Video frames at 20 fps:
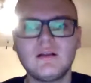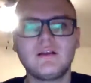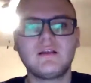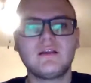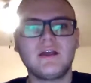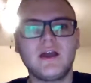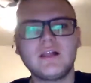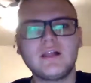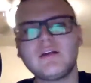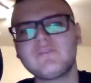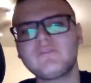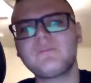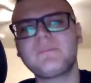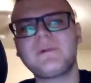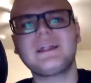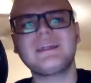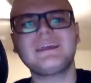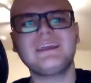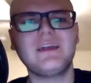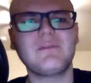Hello,
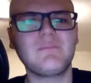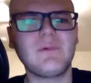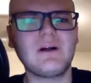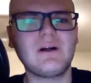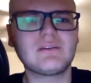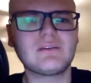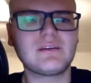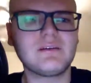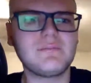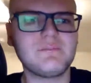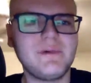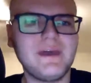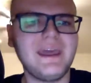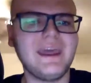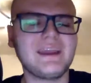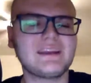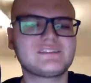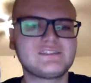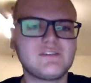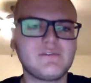everybody, and welcome
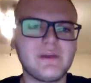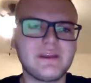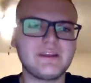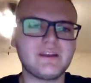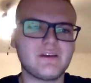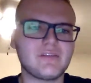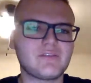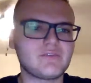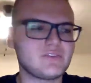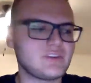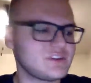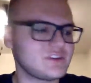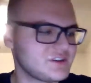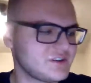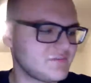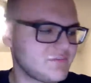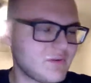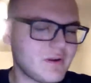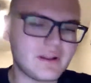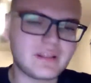back to another edition
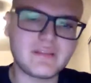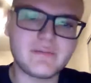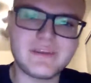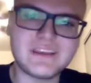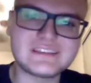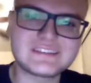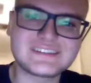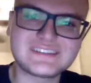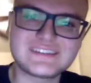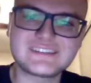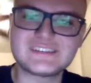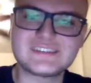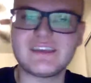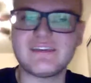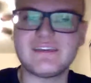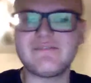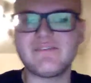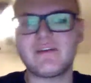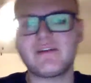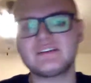of Running the Bases. This is a
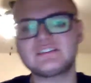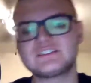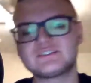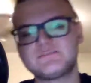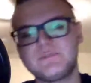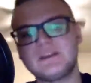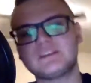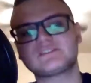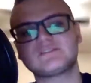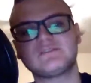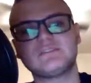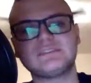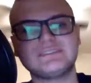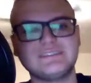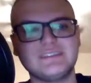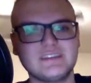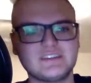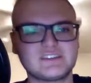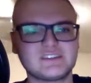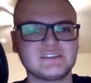very special
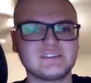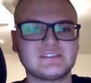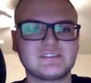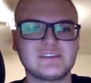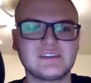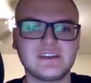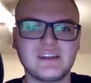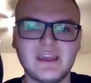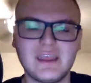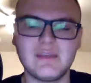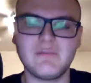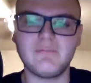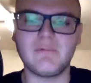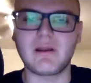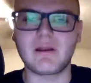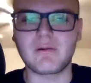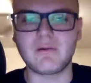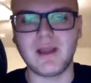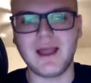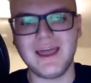edition tonight
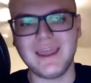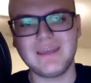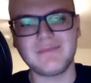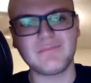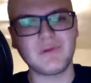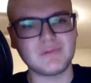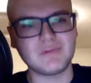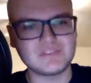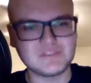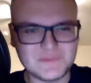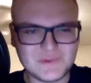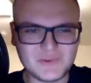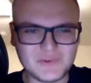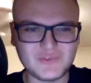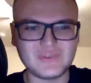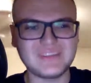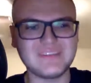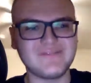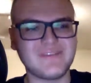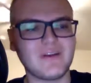where I am going to be
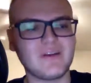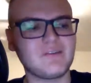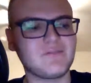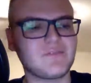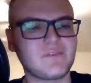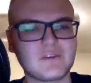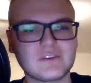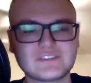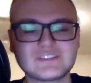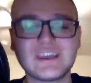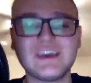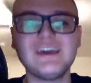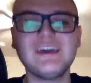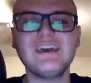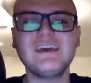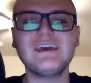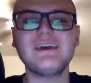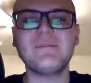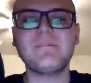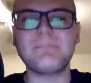doing the very first
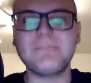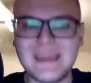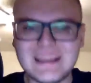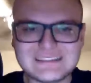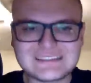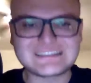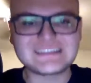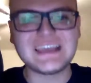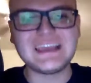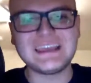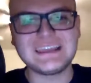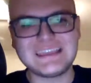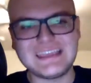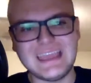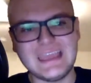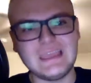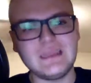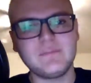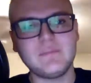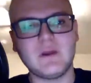Mets
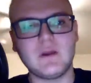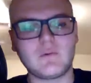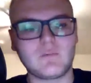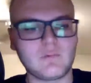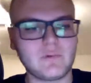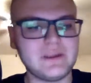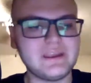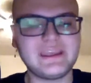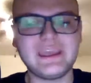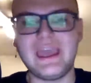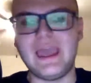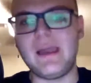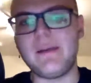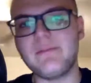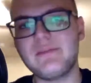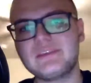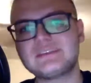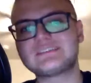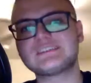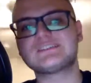game recap.
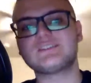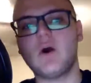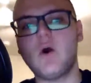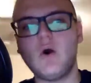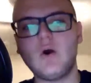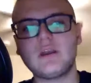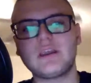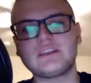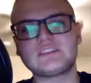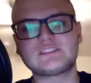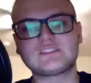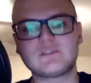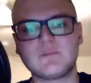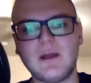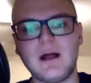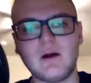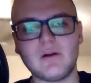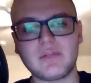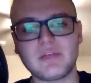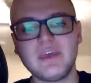This is August
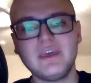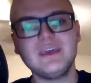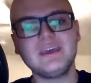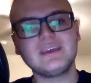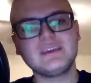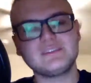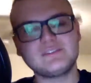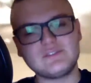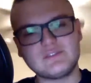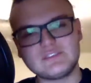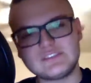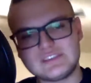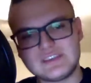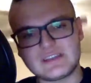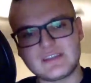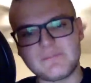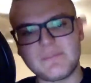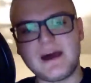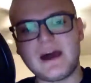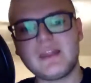12th. As you can see on the
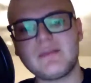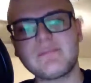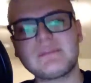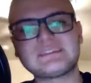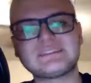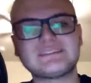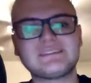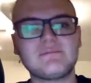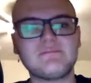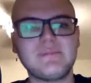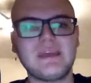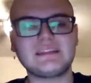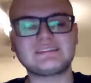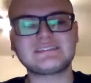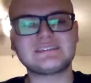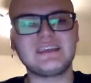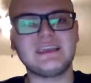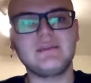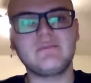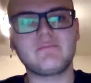bottom, this is the Mets
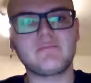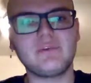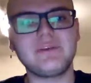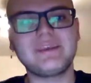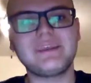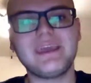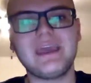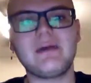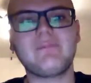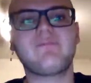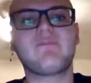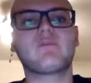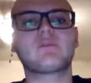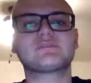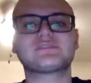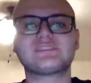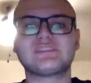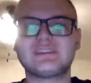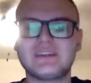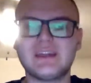game recap for
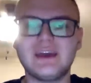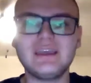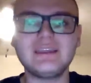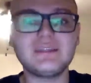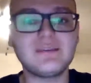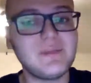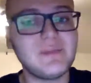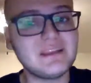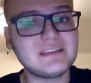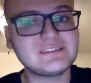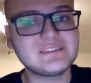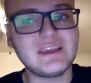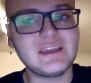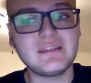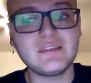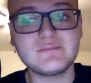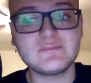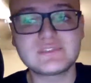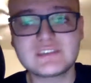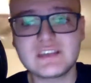tonight. The Mets had
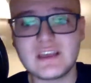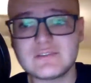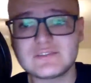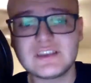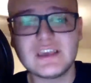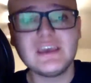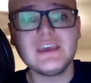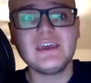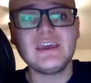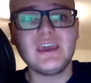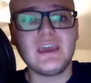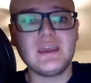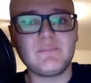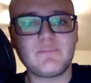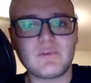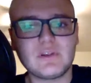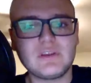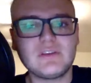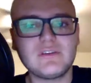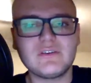themselves a
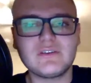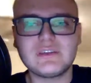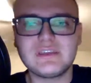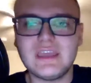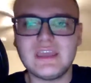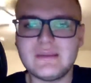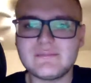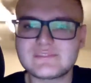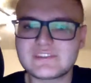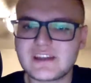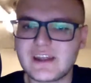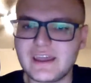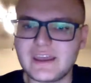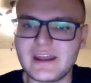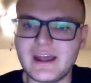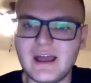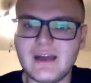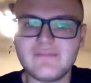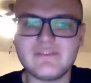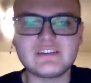pretty good game tonight.
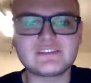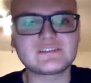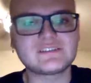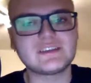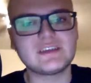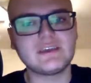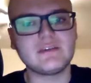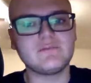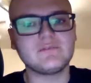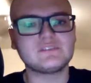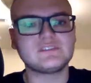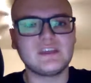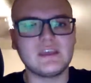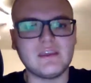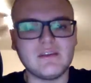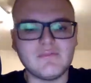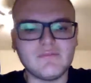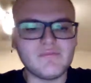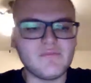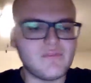Obviously, it was
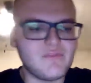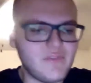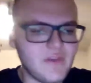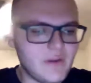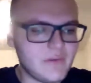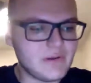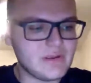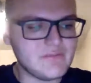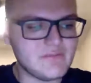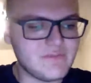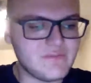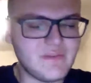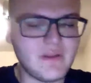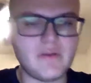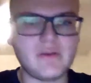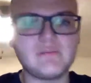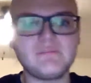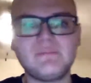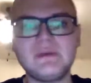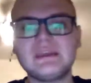a very,
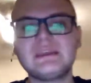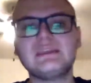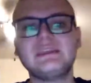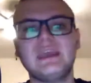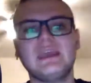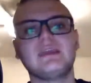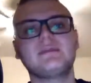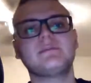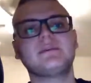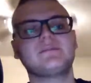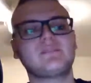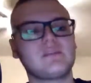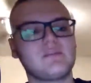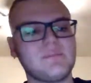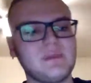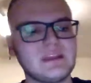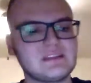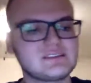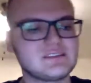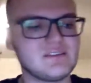very big game after the
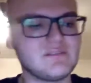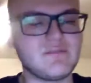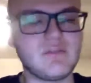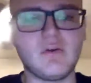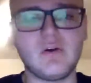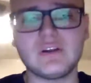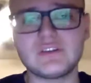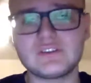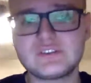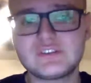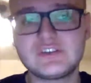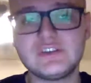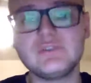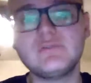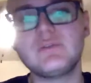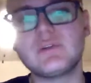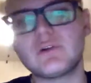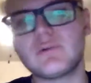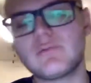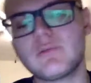Mets have lost two
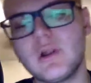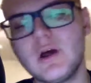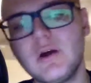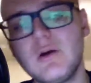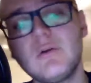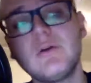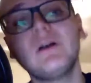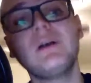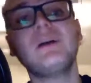in a row.